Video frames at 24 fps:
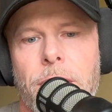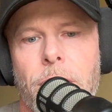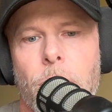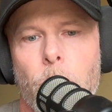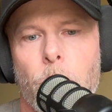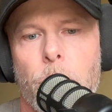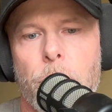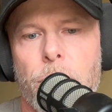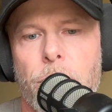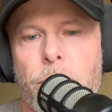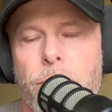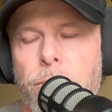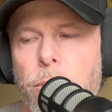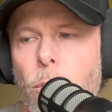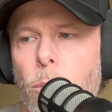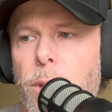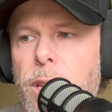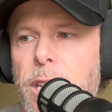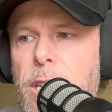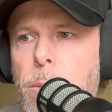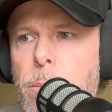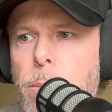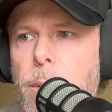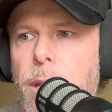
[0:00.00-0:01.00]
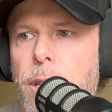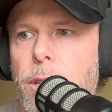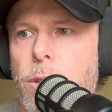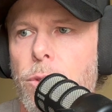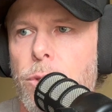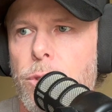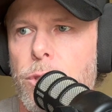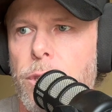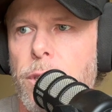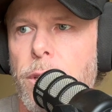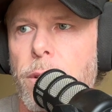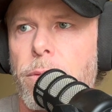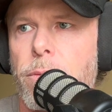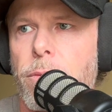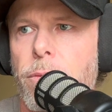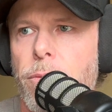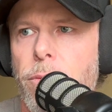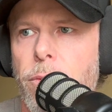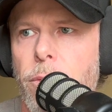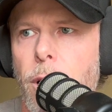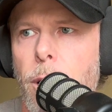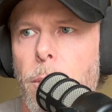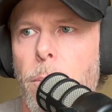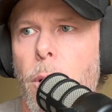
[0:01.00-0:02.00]
When you fully commit, you shift
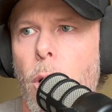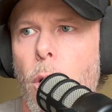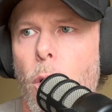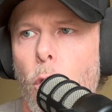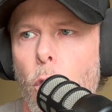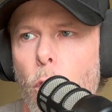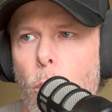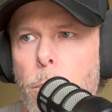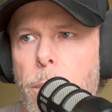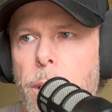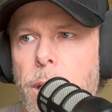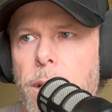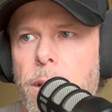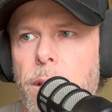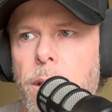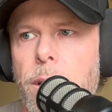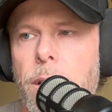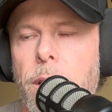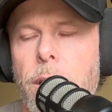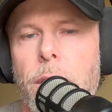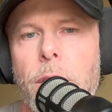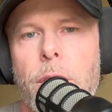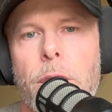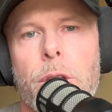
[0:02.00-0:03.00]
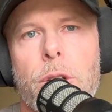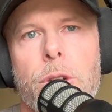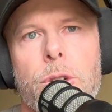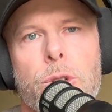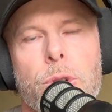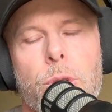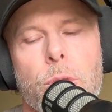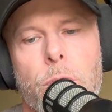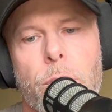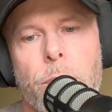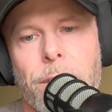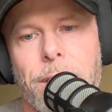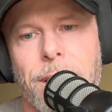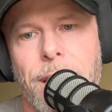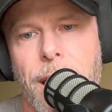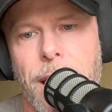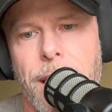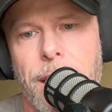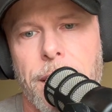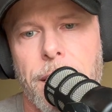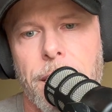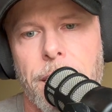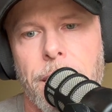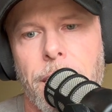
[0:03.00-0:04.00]
from hoping to
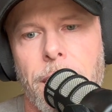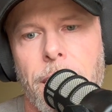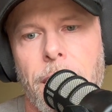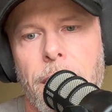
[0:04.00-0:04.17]
creating.